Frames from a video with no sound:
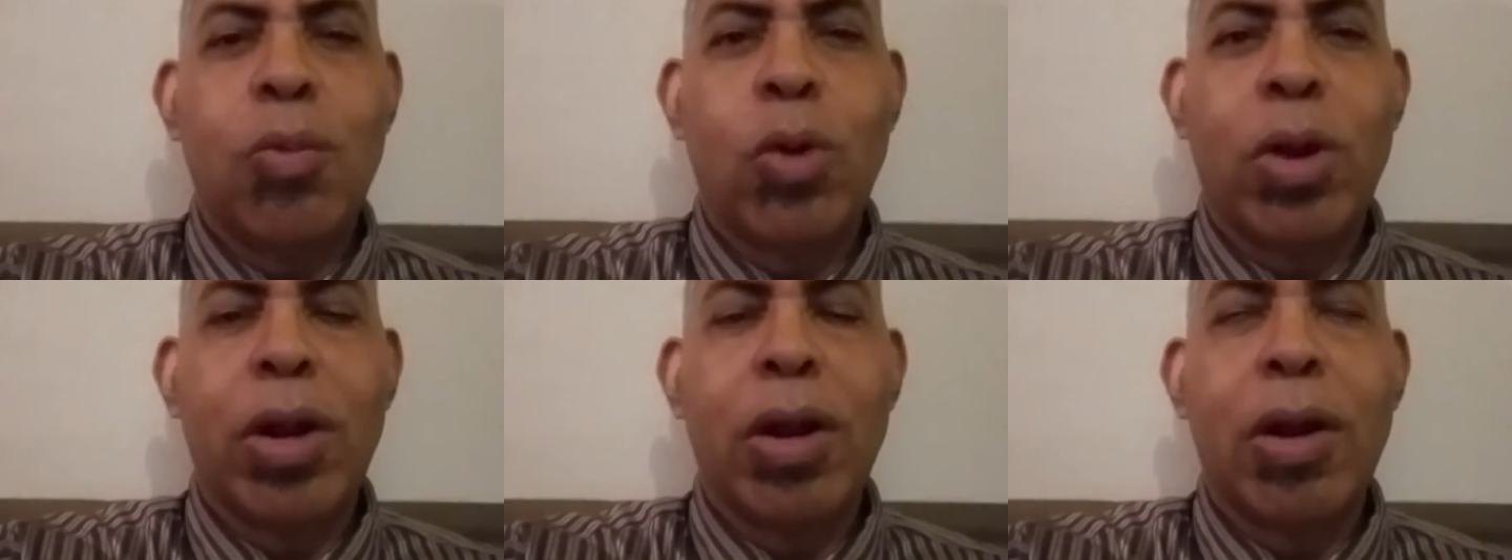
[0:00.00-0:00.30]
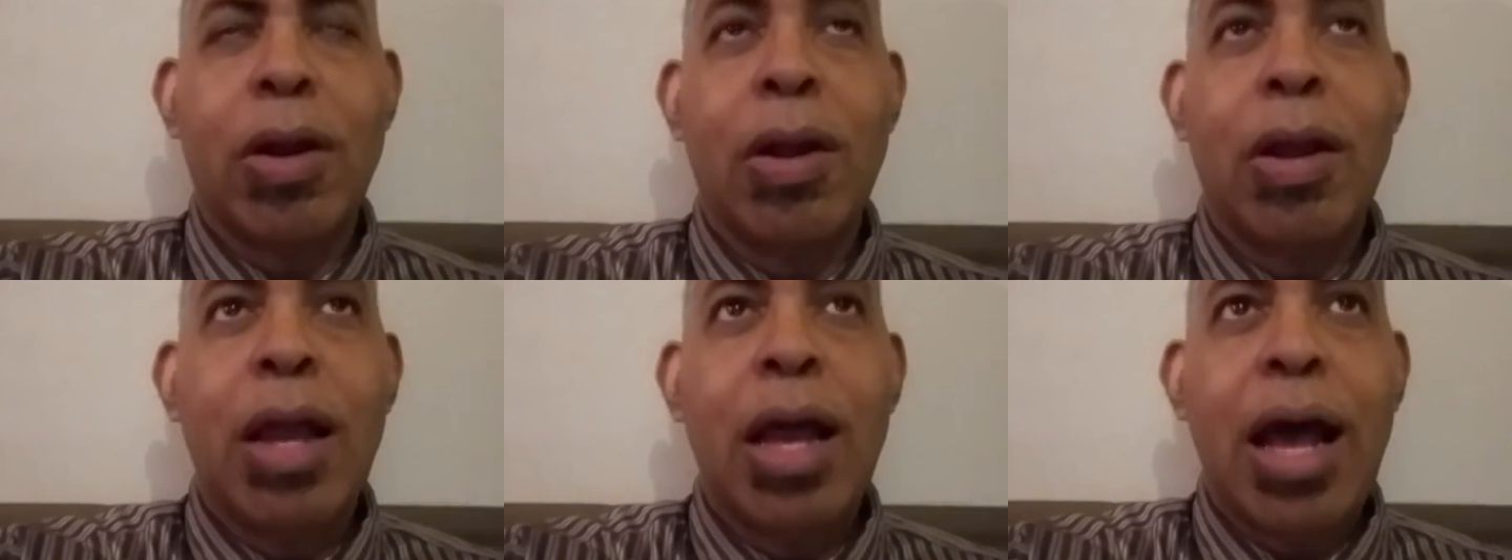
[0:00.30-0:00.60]

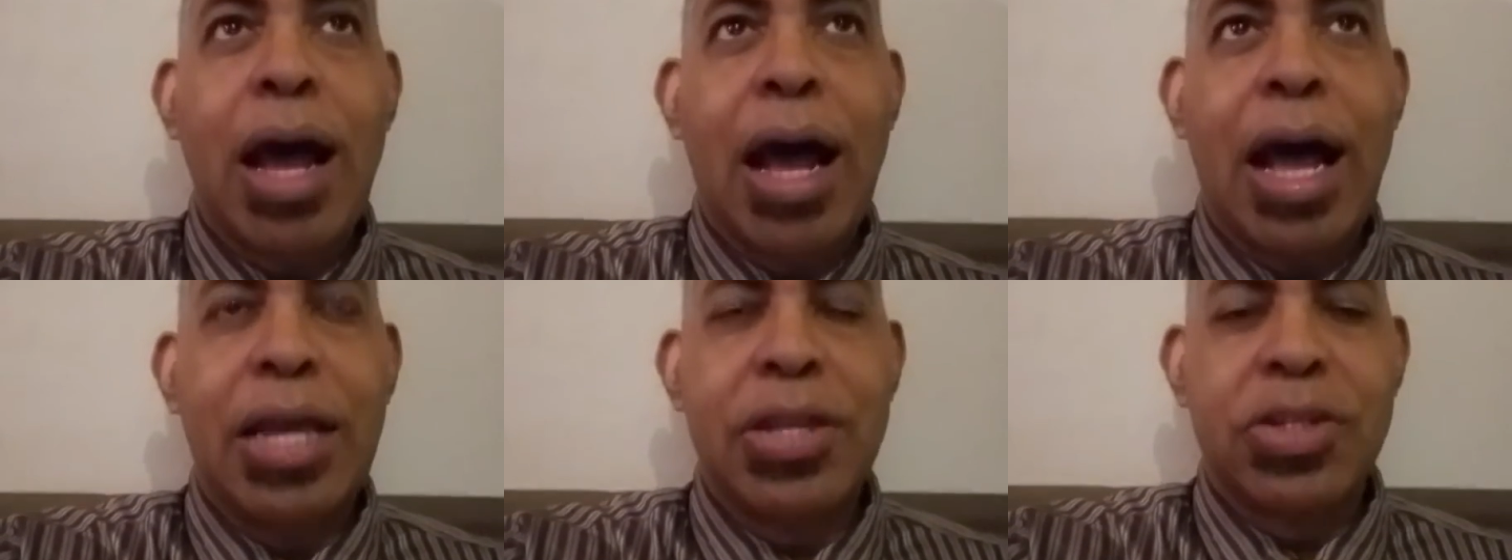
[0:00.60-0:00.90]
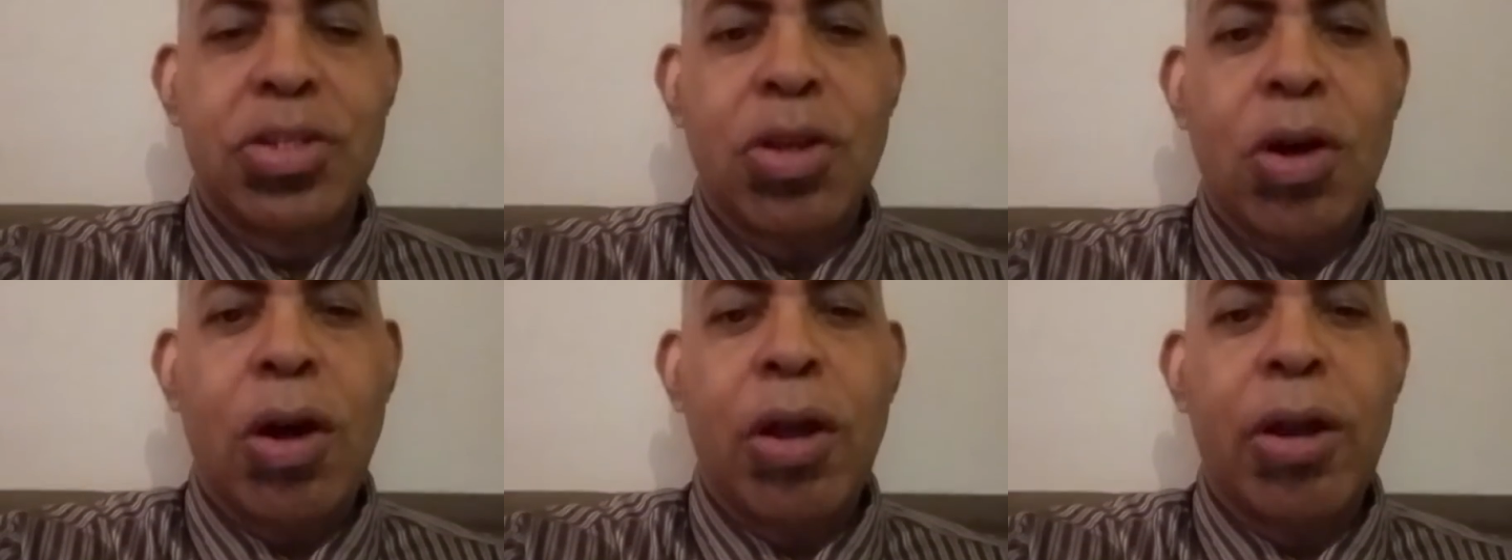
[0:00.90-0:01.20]
where I
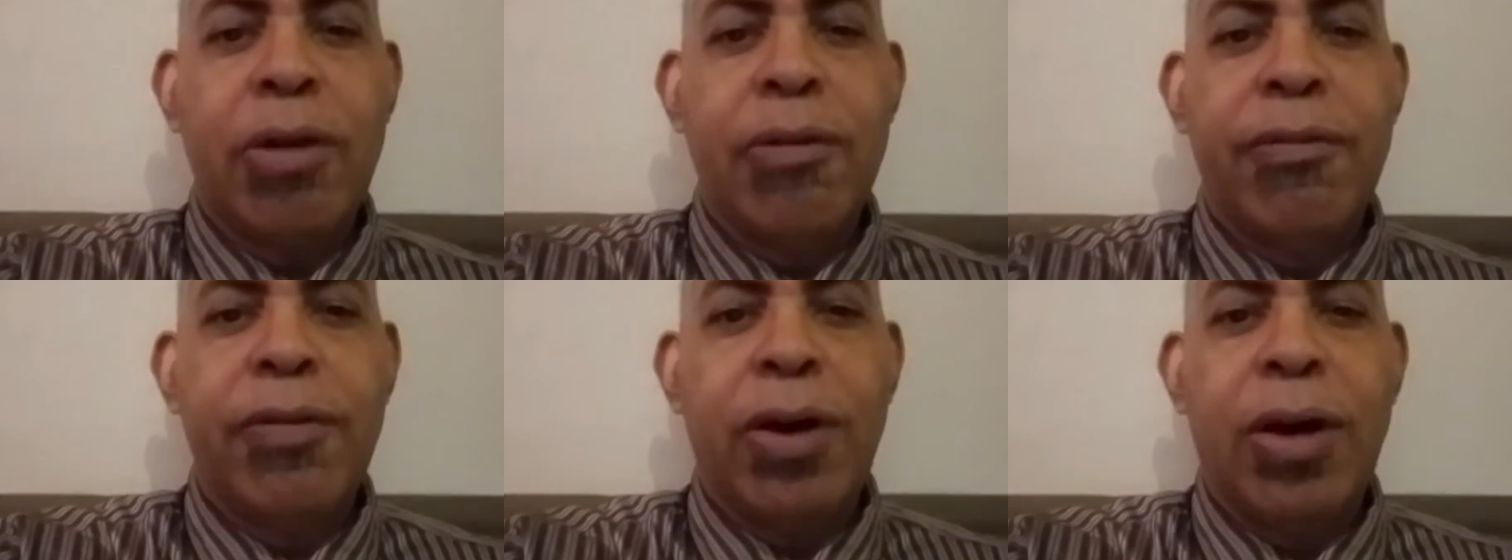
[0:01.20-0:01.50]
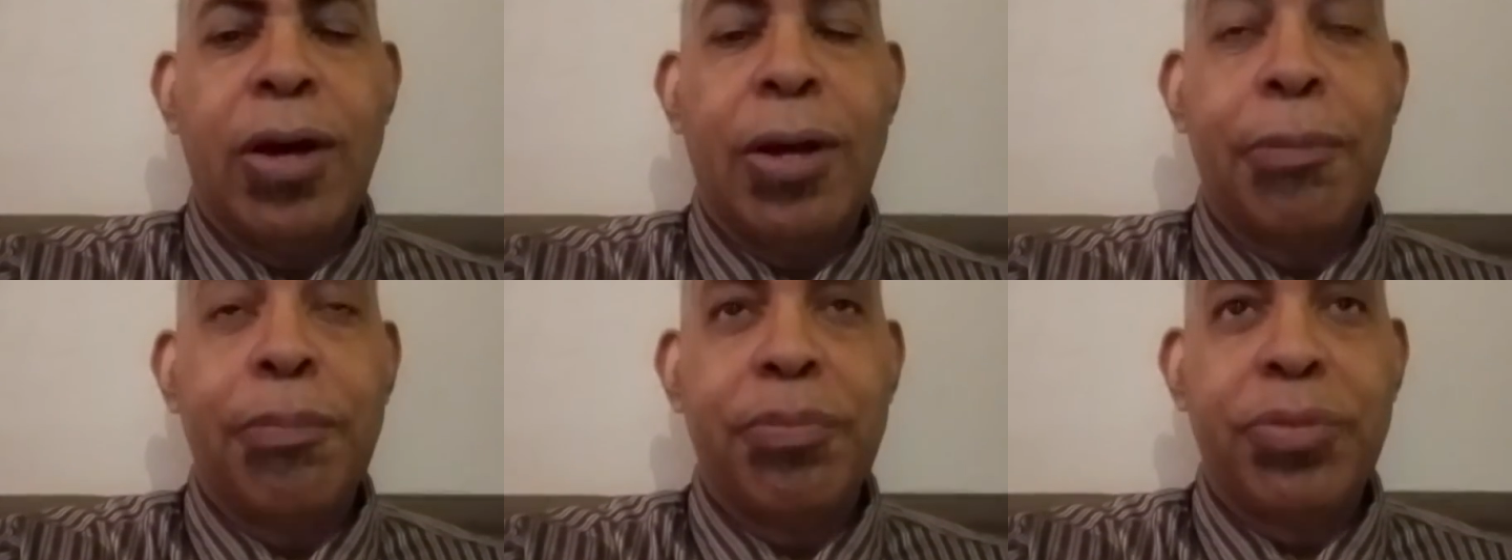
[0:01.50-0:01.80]
sort of,
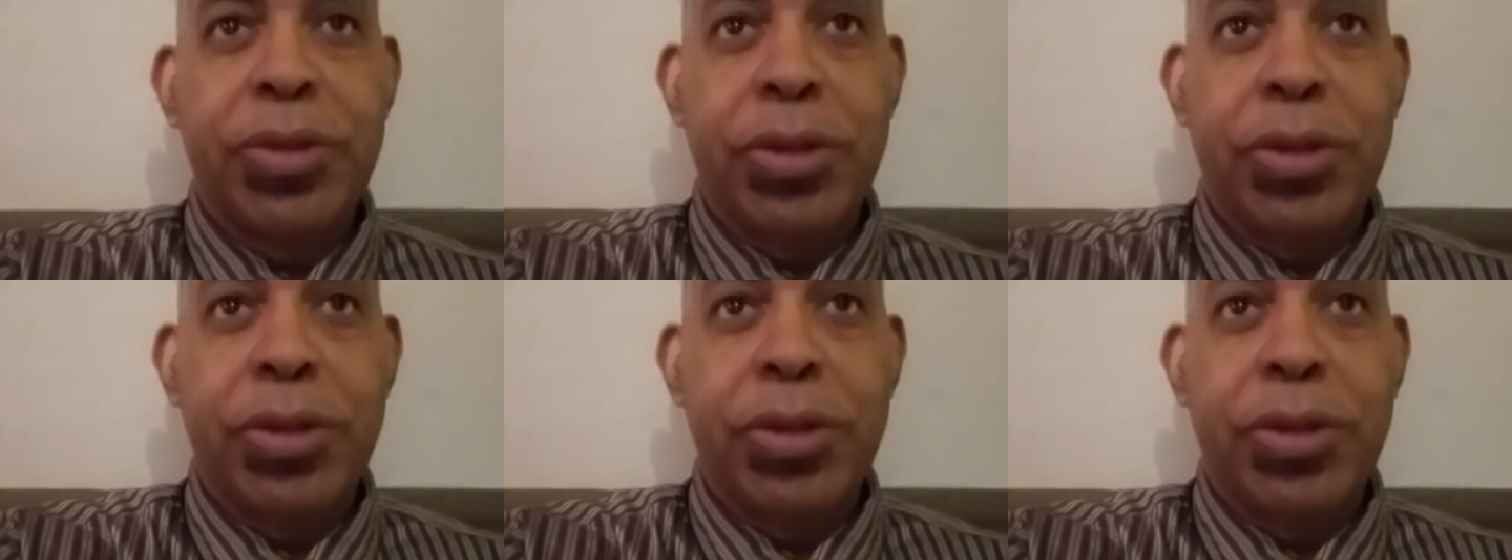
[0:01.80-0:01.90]
uh,